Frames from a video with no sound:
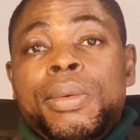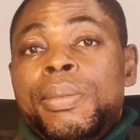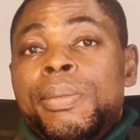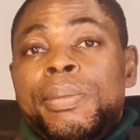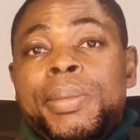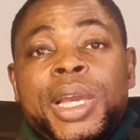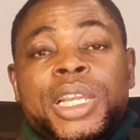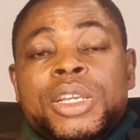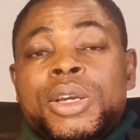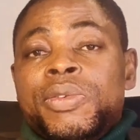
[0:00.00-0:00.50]

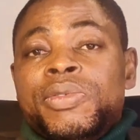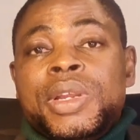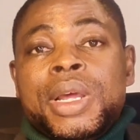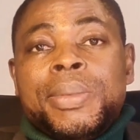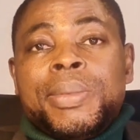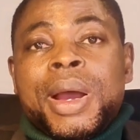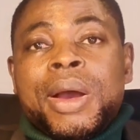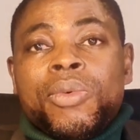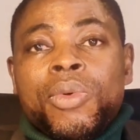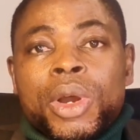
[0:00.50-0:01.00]
Many of
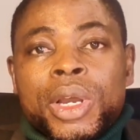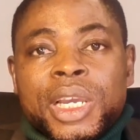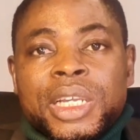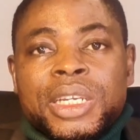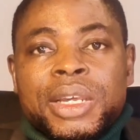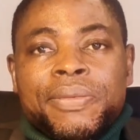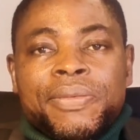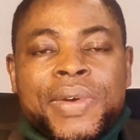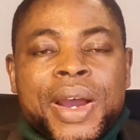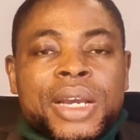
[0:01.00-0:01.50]
them are working
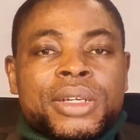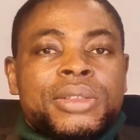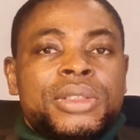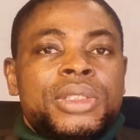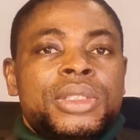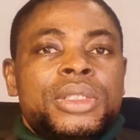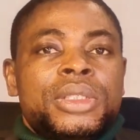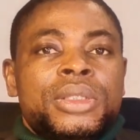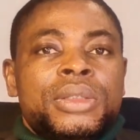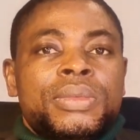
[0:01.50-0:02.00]
in a
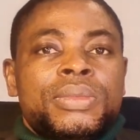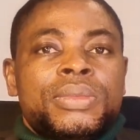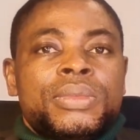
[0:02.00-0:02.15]
factory.